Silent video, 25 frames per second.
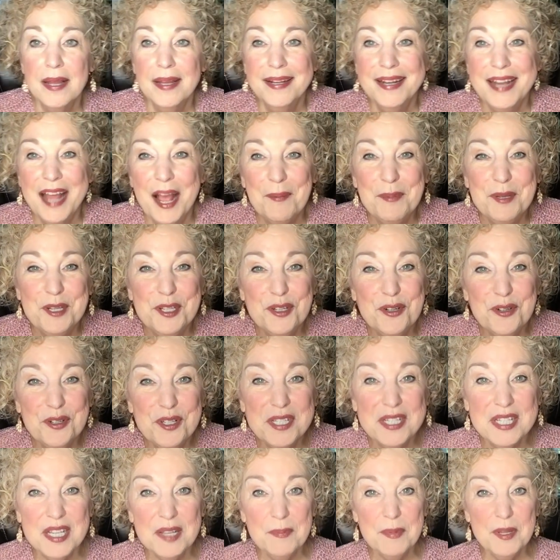Now be sure to
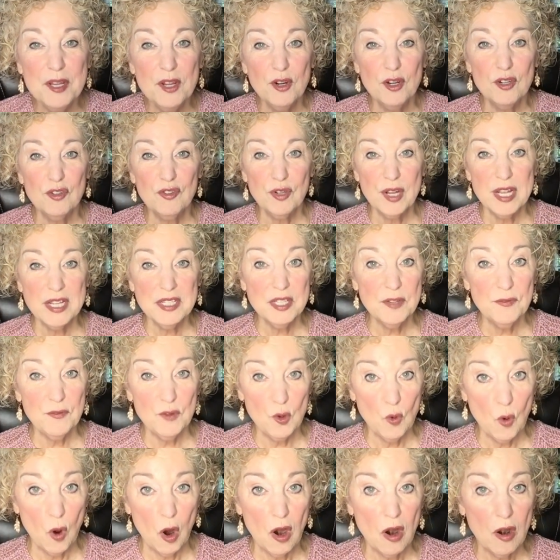send me your address if
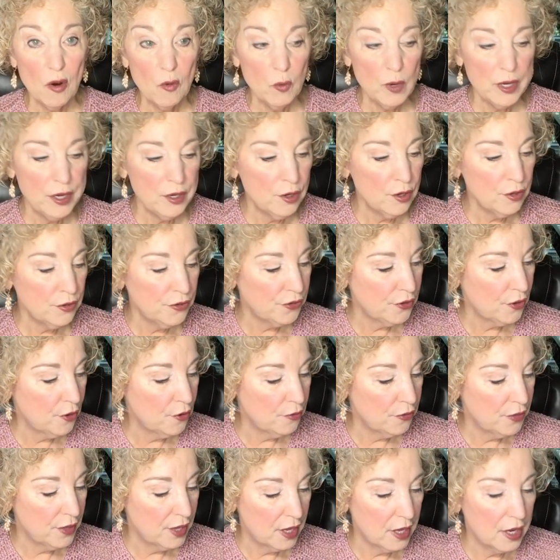you are a winner
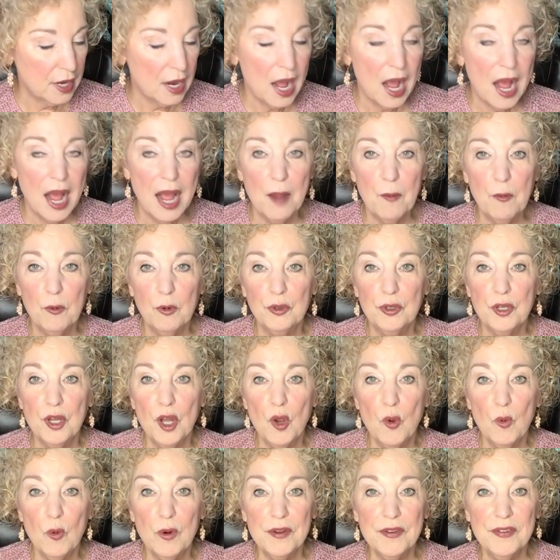so that I will
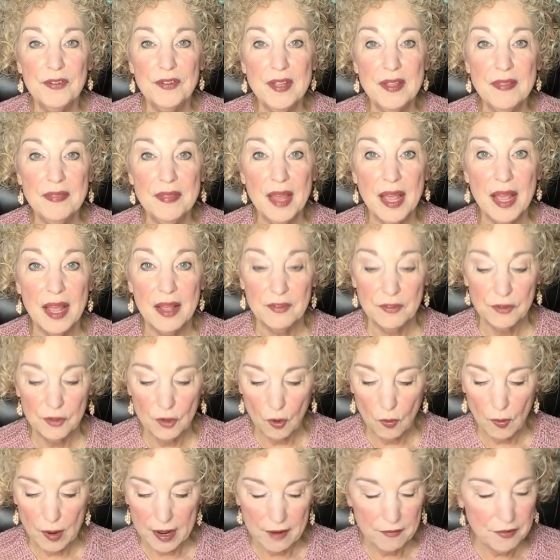know where to send that.
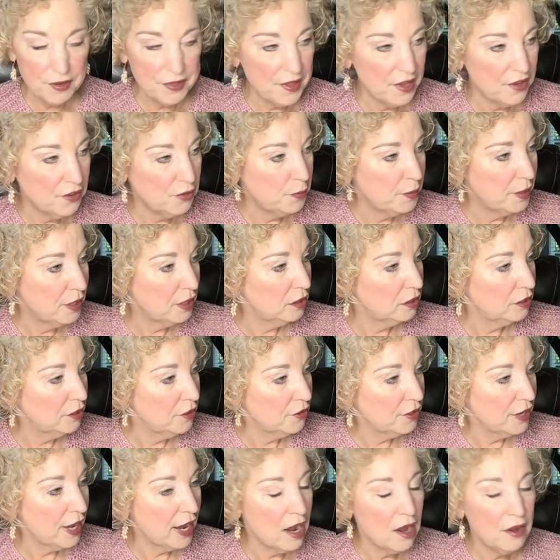So everything's been
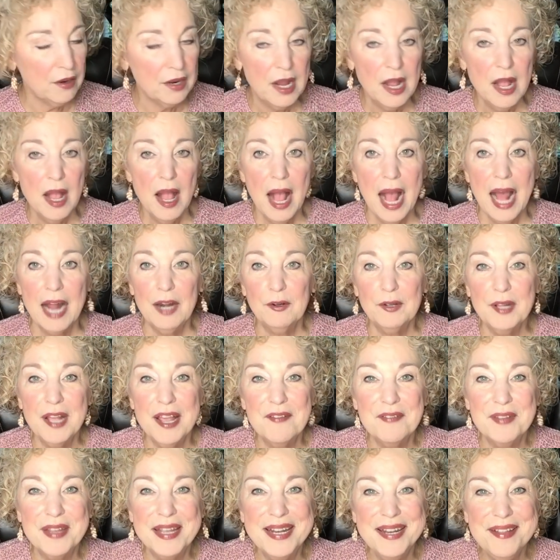cleared out. I don't
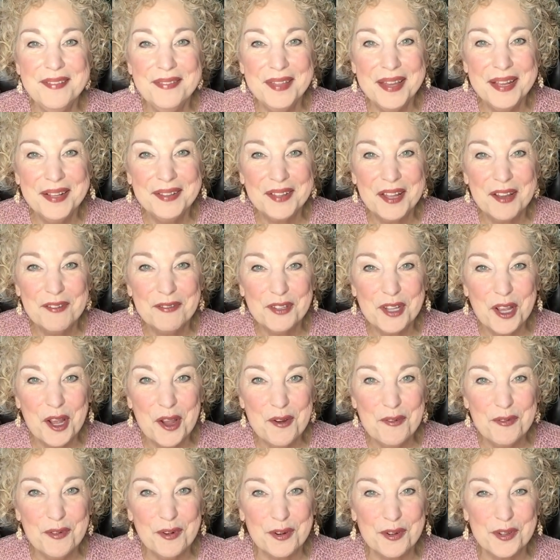have anything left
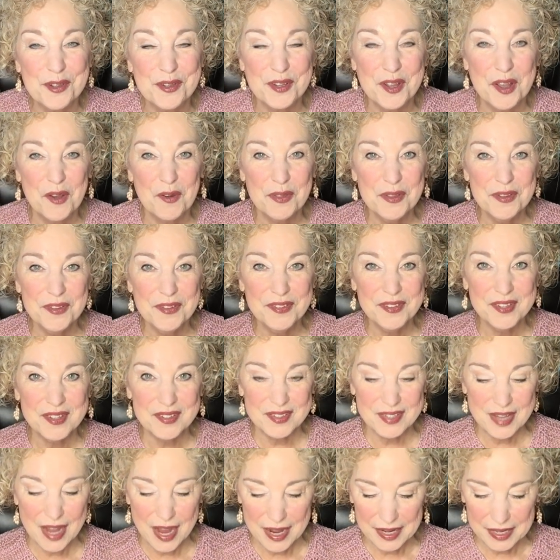over, so this is
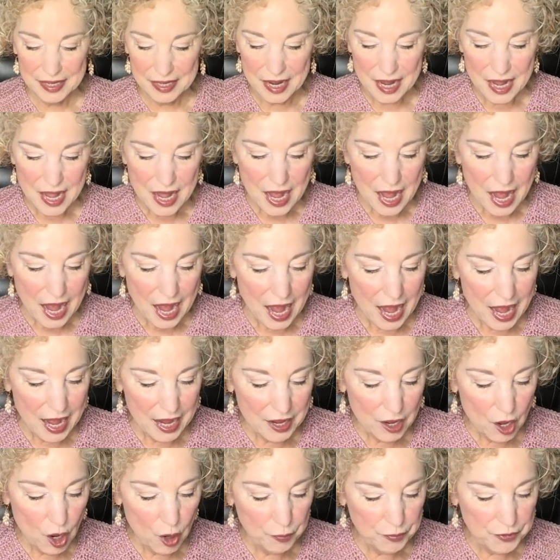exciting.
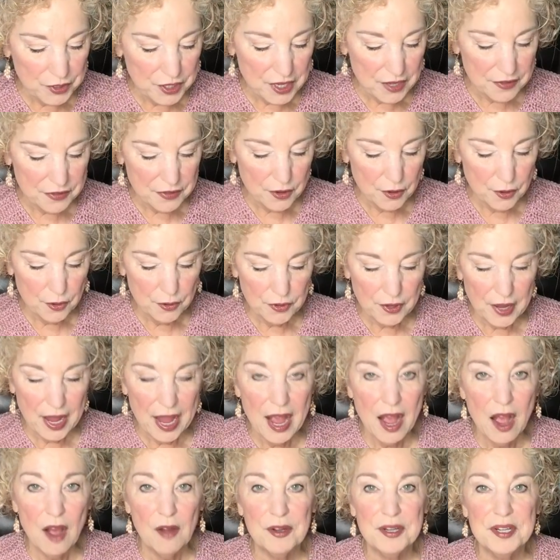I hope to get those
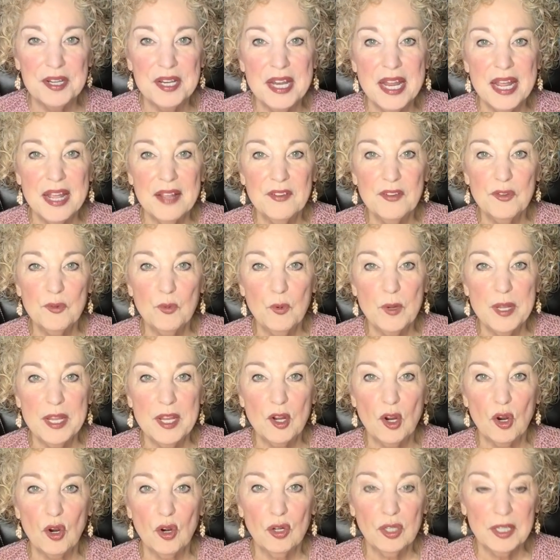out next
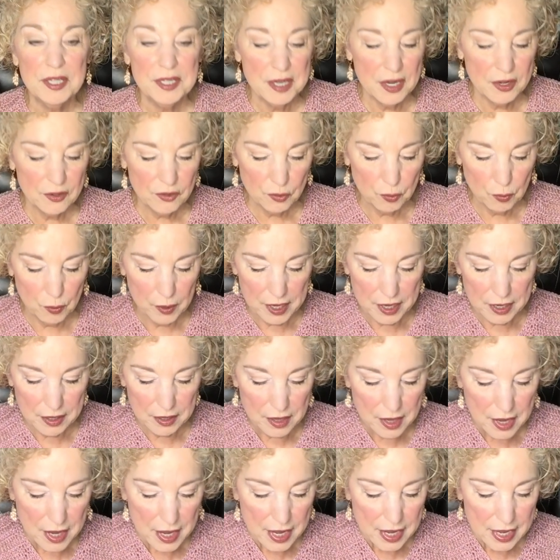week, early next
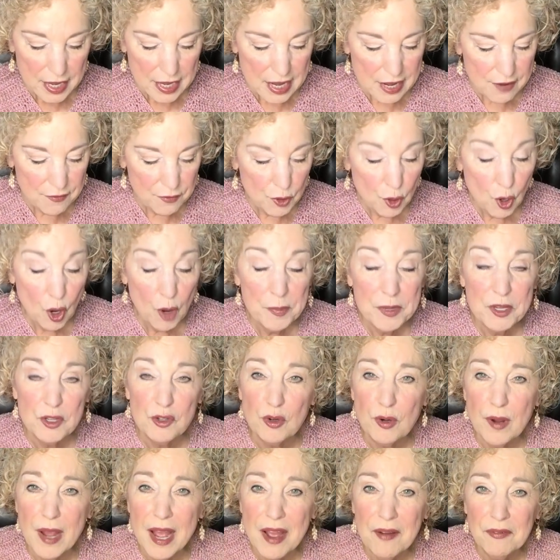week. Even though I'll be
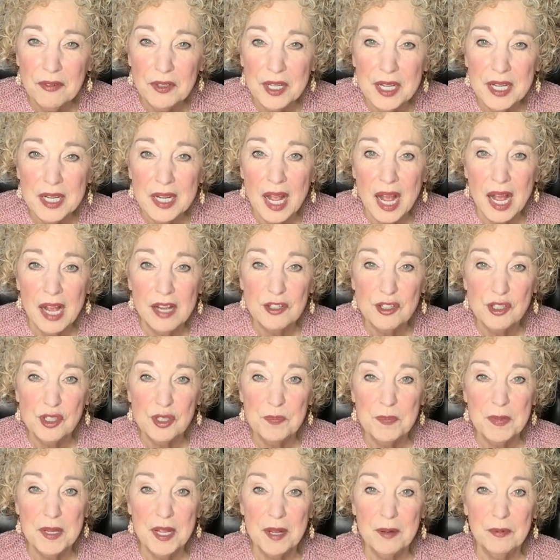traveling, I
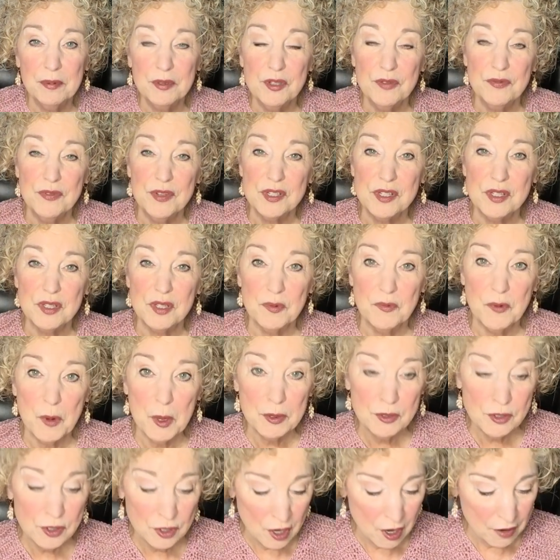should be able to visit the
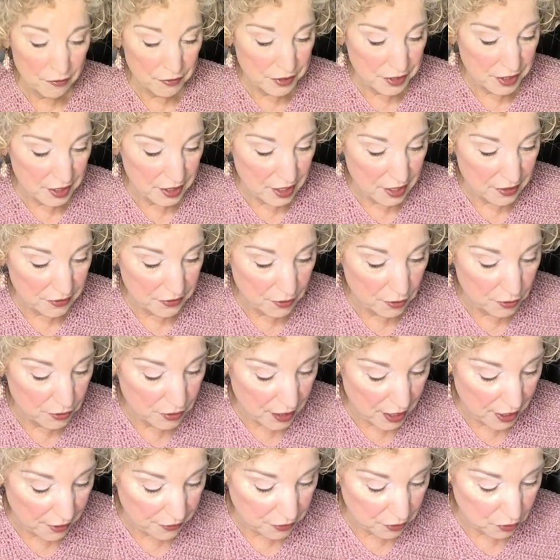post office and get those out